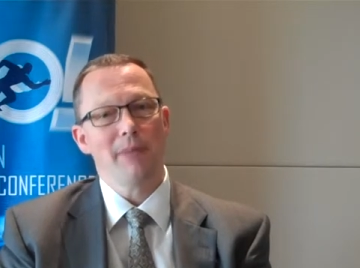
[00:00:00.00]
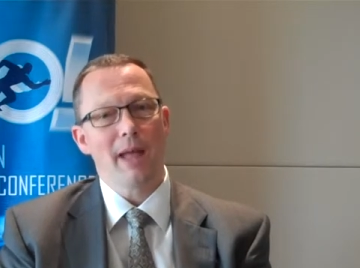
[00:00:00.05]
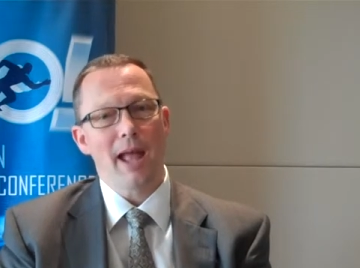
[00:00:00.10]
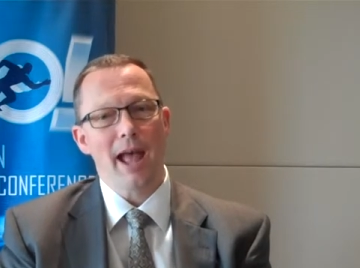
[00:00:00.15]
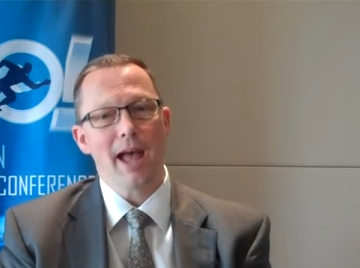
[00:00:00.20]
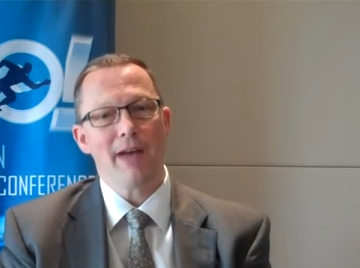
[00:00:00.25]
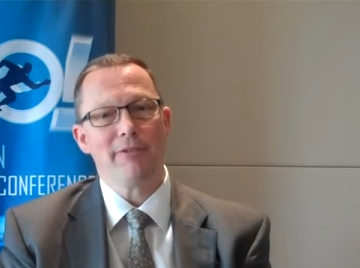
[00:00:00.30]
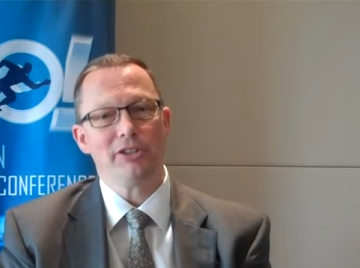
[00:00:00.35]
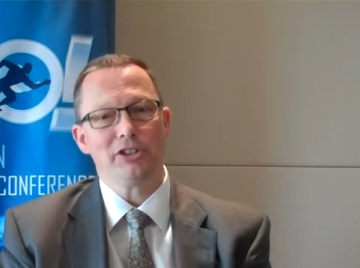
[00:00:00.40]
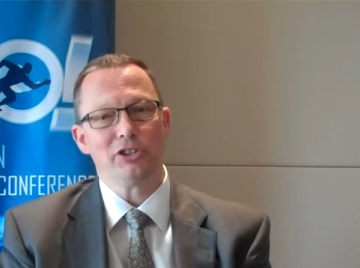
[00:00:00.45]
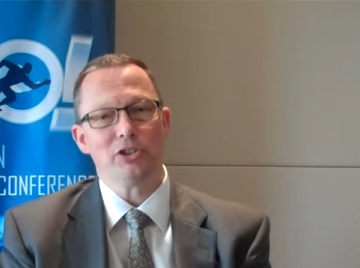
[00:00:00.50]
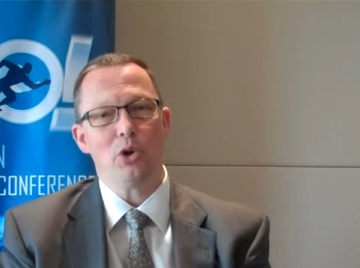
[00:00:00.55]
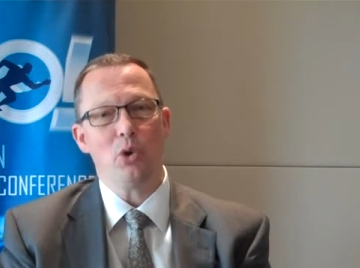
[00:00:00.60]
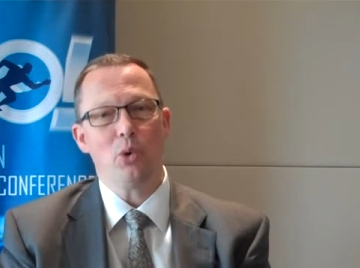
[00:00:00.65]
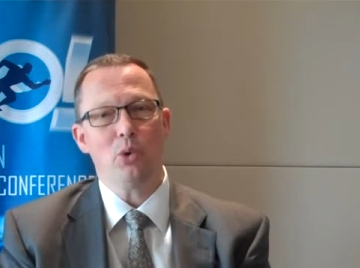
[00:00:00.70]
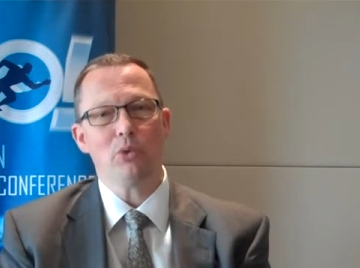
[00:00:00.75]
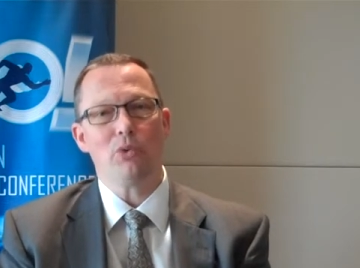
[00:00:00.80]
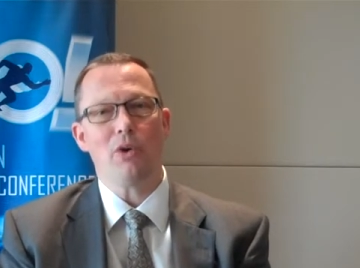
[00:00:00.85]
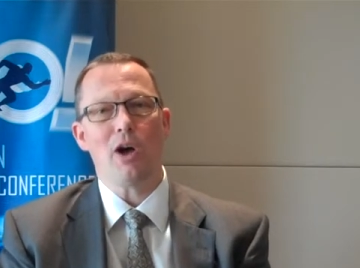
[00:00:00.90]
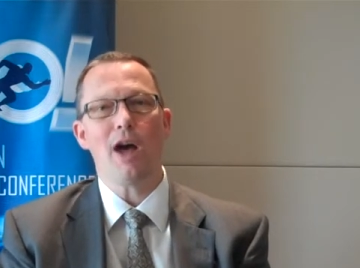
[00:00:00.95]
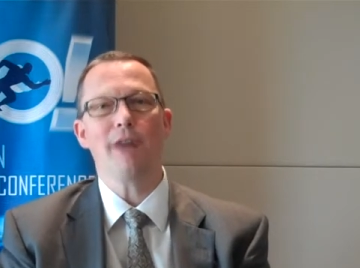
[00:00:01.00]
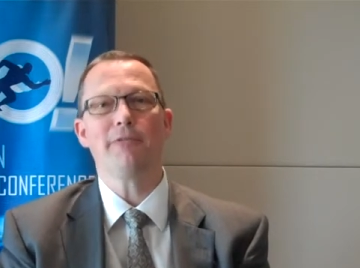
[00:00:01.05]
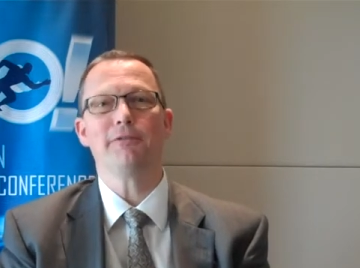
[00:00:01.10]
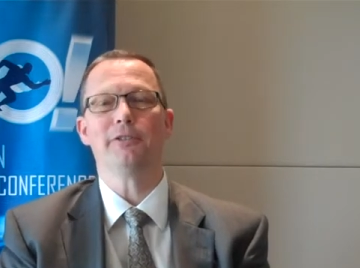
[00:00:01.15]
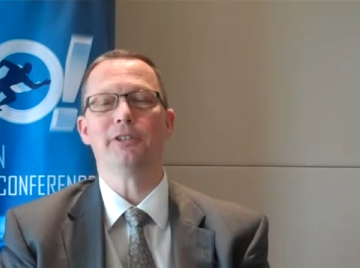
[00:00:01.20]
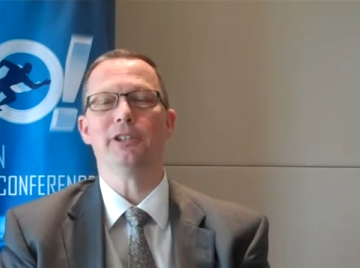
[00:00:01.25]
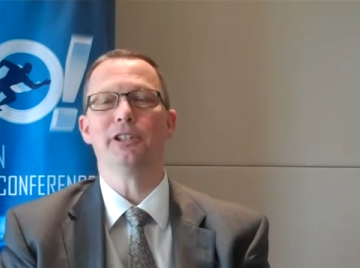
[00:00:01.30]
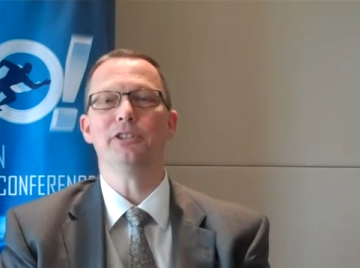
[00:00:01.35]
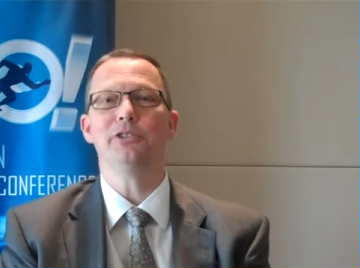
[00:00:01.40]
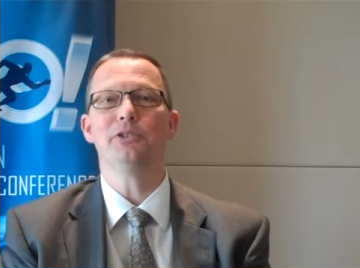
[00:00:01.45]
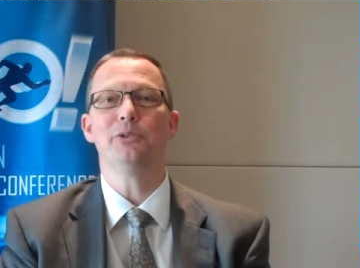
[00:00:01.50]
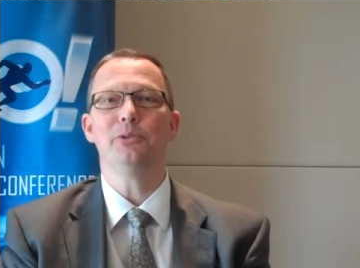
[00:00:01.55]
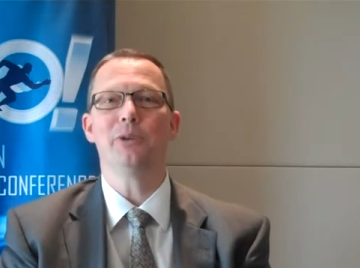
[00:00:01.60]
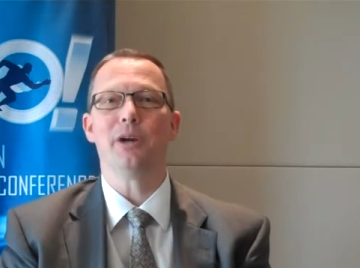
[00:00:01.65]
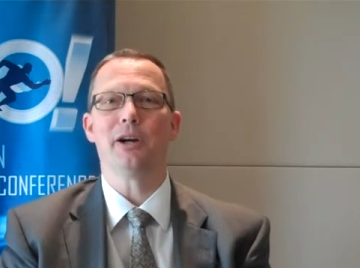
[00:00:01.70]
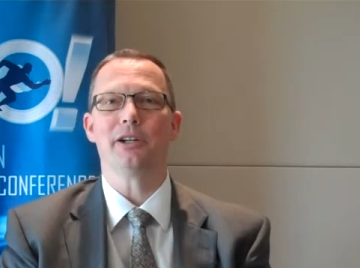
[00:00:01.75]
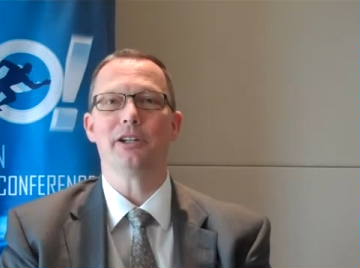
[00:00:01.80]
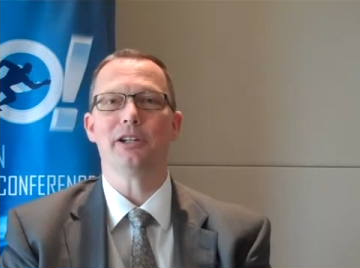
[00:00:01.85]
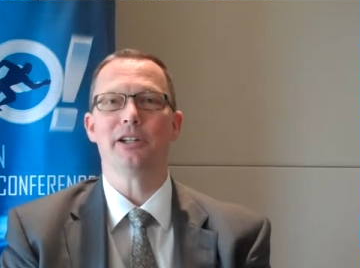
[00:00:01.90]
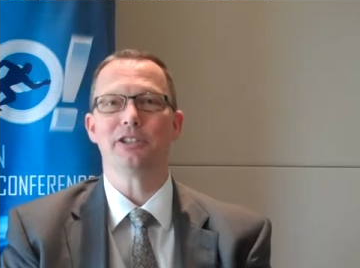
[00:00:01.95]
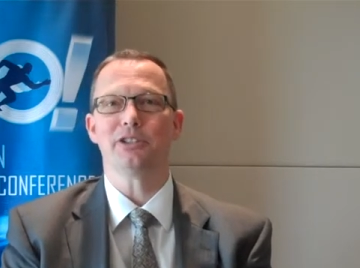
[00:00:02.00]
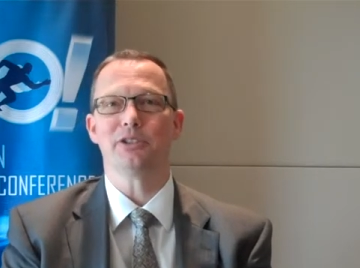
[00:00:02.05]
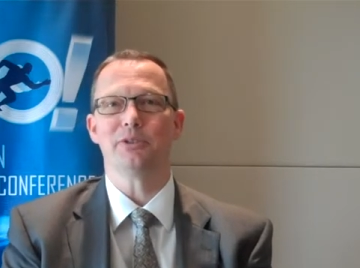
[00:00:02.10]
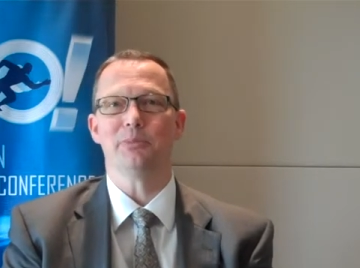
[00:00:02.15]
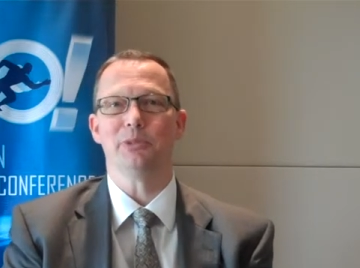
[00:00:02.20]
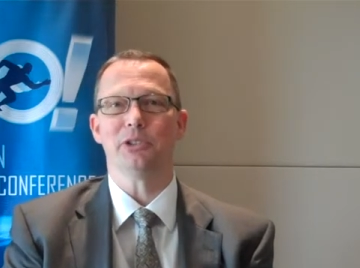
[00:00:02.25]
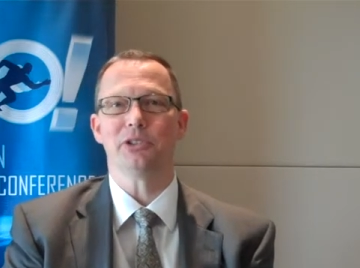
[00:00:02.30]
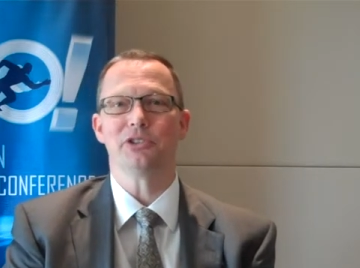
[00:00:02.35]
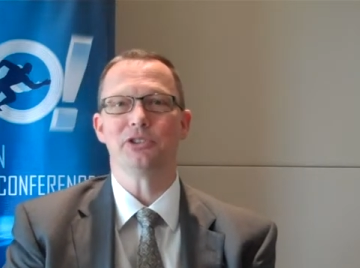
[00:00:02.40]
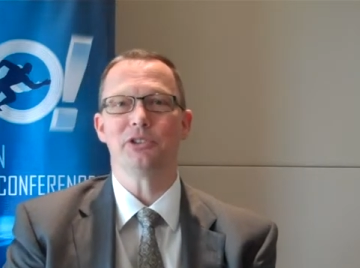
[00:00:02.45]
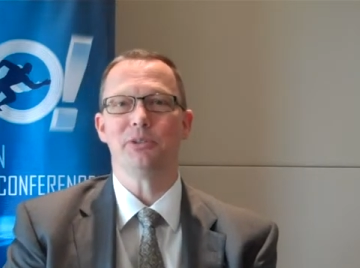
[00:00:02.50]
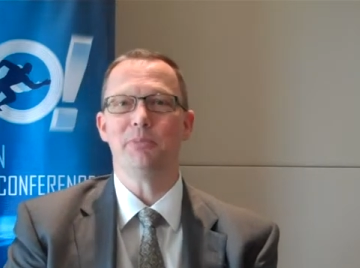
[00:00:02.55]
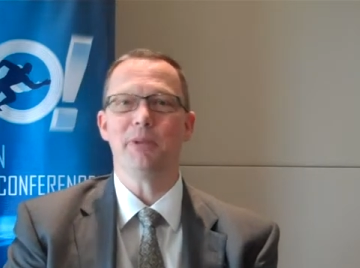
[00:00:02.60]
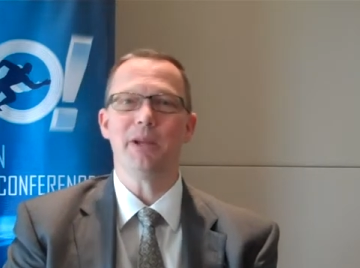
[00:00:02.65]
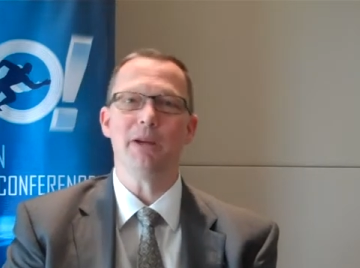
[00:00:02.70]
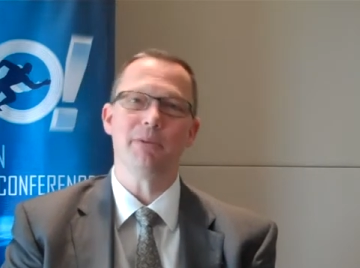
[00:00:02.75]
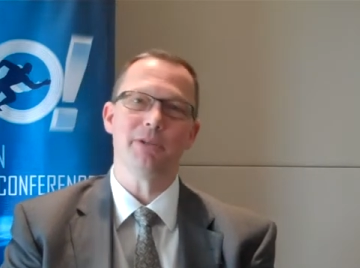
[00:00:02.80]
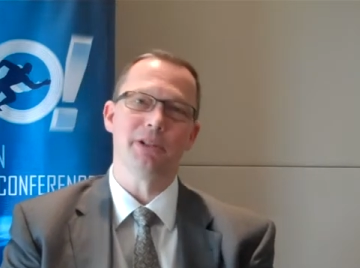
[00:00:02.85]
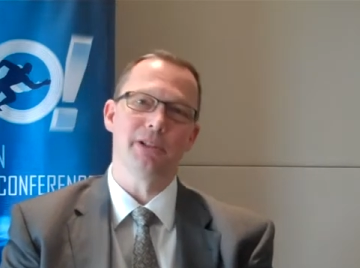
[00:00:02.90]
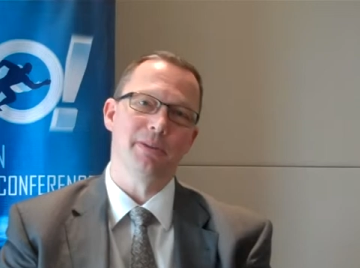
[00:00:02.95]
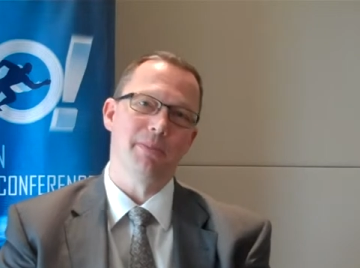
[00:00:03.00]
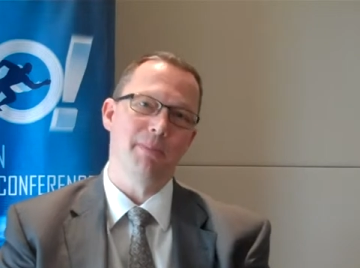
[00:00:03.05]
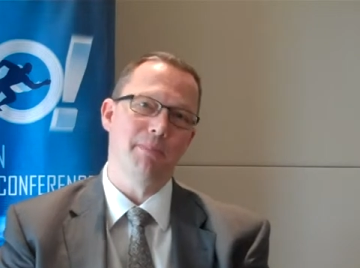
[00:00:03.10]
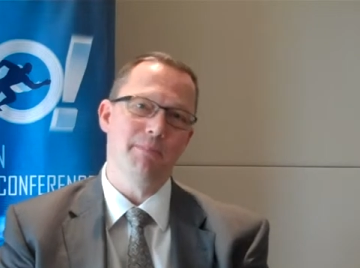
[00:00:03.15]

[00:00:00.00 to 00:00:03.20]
have a total offering to our customers to be able to